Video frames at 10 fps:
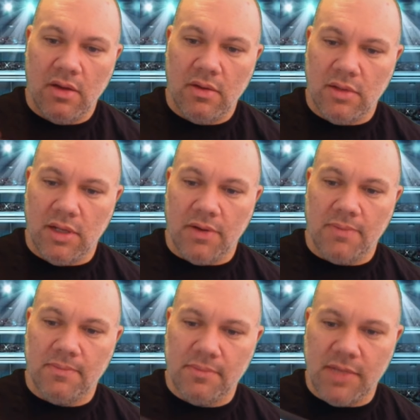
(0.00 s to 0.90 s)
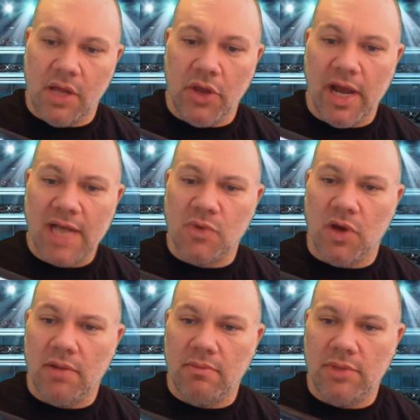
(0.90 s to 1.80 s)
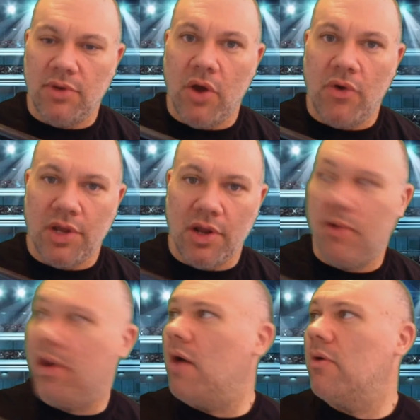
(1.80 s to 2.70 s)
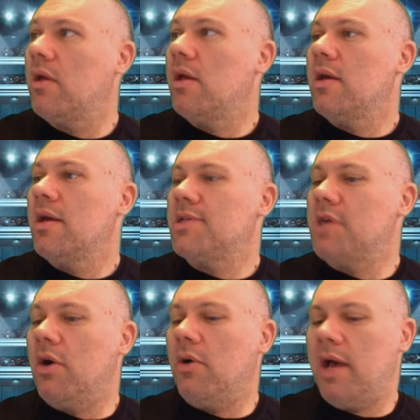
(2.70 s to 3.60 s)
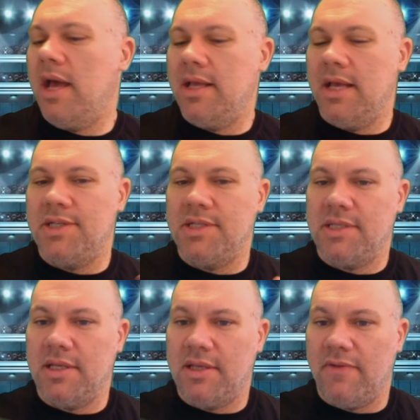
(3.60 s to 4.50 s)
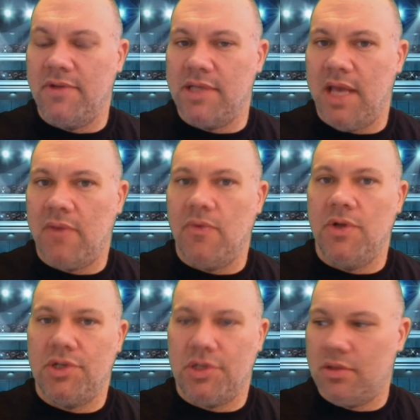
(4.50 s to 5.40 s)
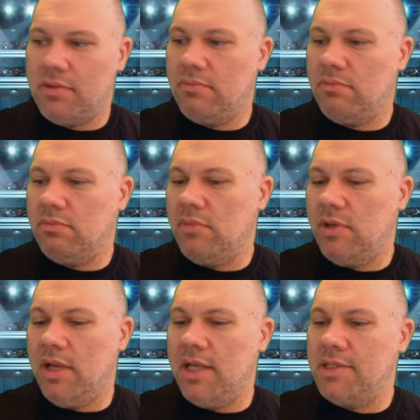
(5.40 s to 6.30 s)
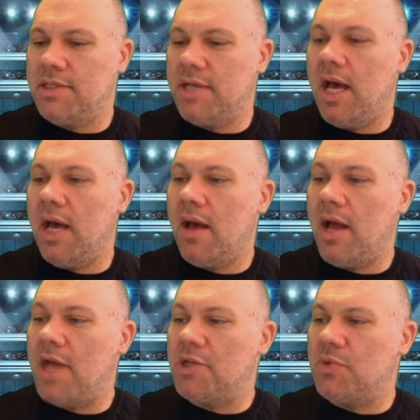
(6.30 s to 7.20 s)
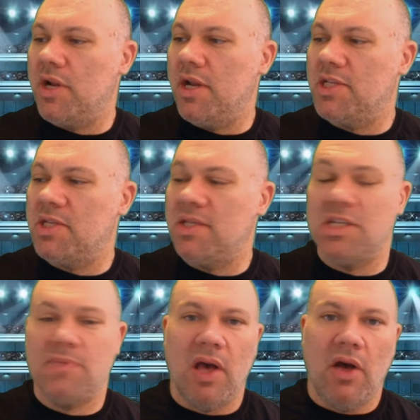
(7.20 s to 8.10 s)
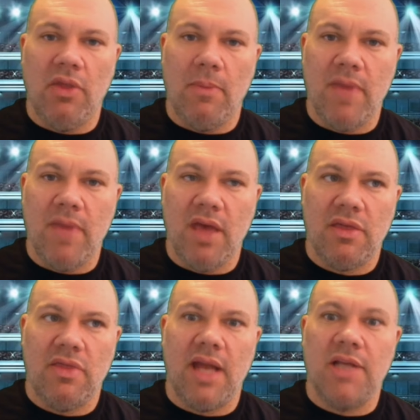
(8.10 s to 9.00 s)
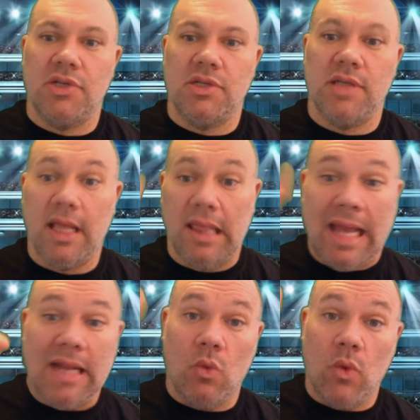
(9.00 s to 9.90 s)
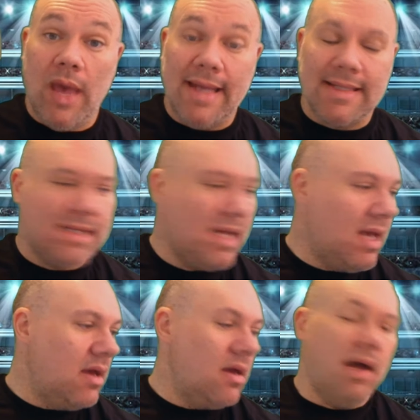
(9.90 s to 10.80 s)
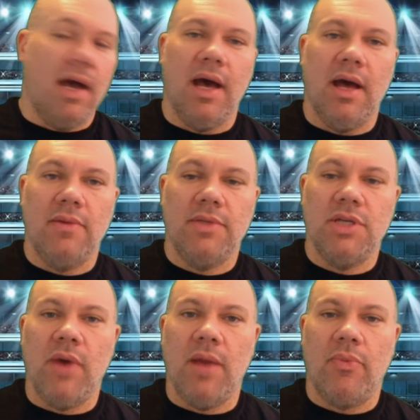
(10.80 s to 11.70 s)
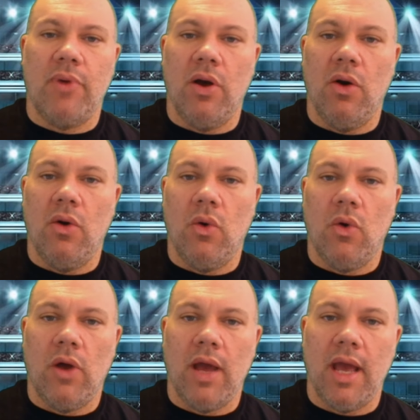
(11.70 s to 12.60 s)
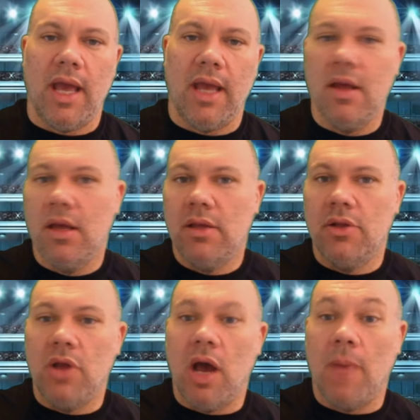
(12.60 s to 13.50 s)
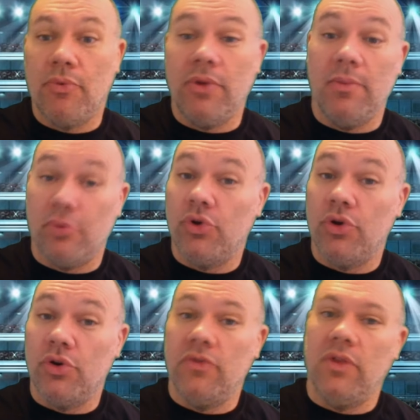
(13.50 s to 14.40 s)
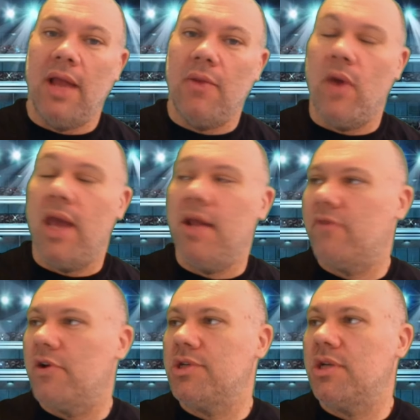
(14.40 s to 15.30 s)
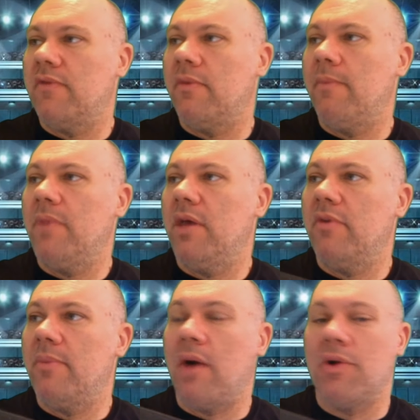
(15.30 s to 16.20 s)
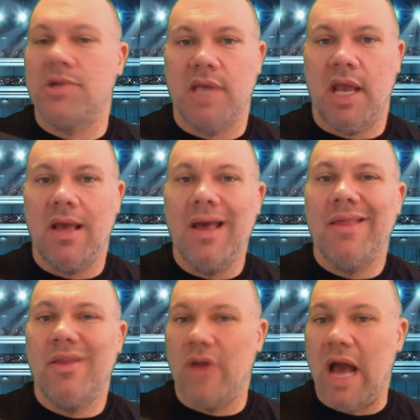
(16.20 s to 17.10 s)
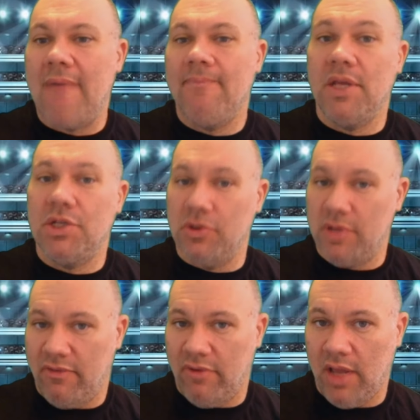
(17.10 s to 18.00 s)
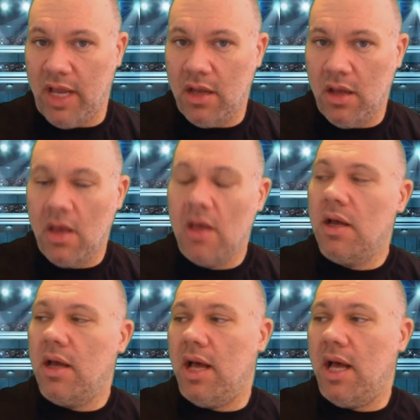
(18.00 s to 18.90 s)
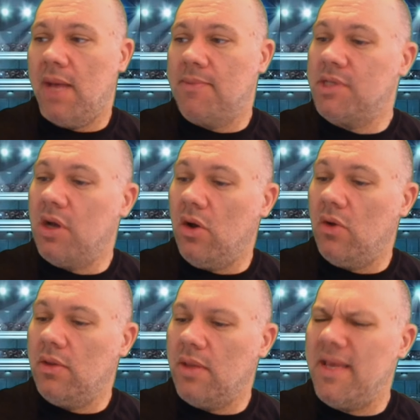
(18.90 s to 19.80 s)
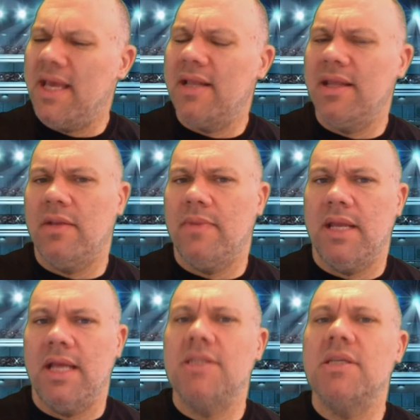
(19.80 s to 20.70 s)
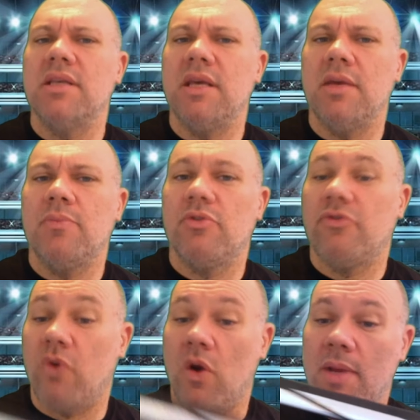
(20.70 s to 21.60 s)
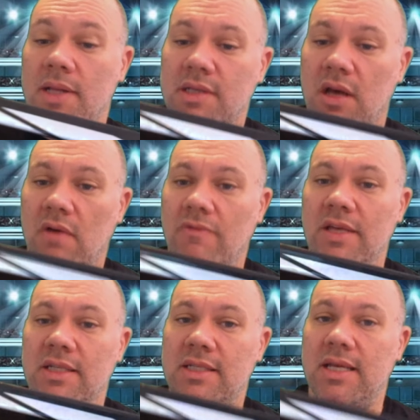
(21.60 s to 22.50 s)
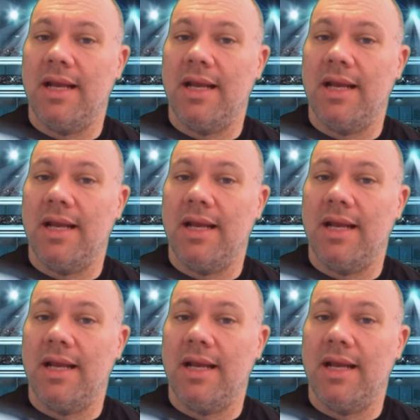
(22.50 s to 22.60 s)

you know, telling you guys what you know and you don't know. So it's just a different stick, which is, I just wanted to dispel the myth that it's just a lightweight 2N Pro or a improved lightweight version of a Bauer sink. They're not. They shoot differently. So let me get a little bit into the performance of this stick